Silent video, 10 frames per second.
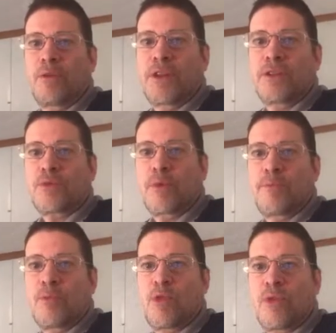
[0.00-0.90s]
We did
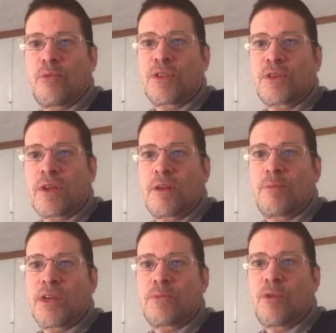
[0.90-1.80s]
sweep the board once again
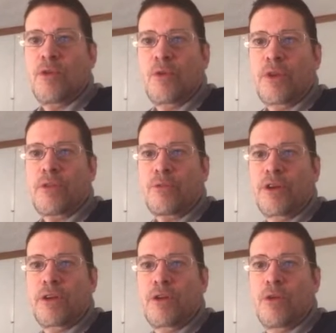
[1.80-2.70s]
in baseball, going
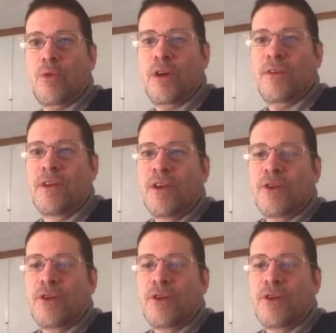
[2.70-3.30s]
3-0,